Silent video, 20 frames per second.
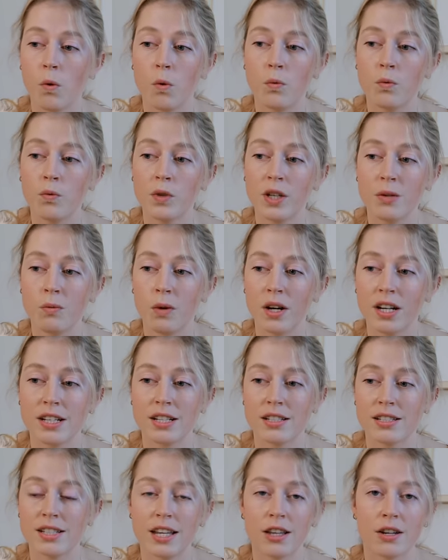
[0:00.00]
only wanted
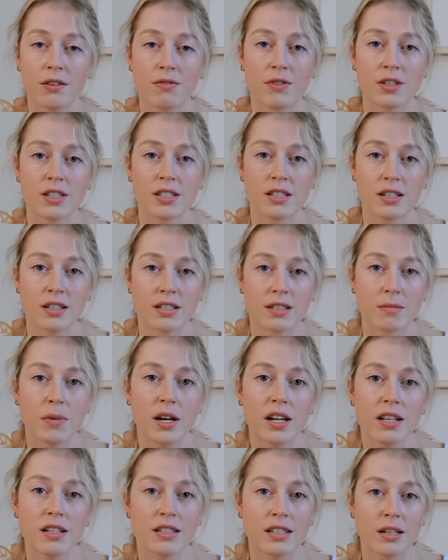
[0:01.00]
to stay there for 6
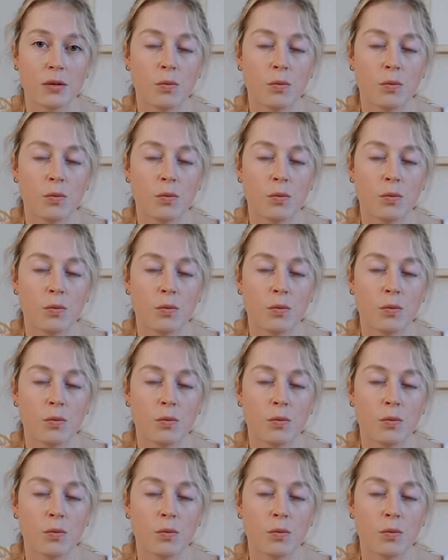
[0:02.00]
months.